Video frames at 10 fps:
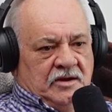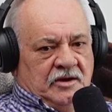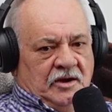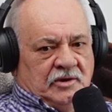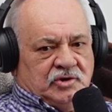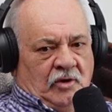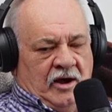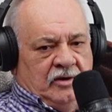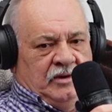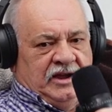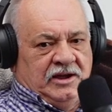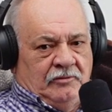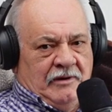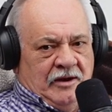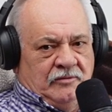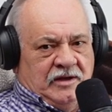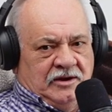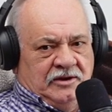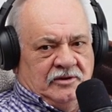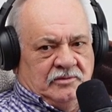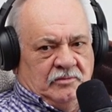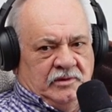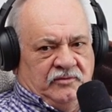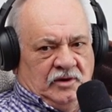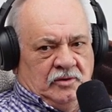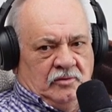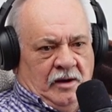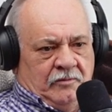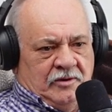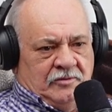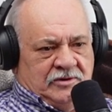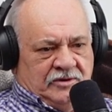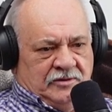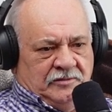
Yeah, so how did we get around that year when we flew up, I wonder?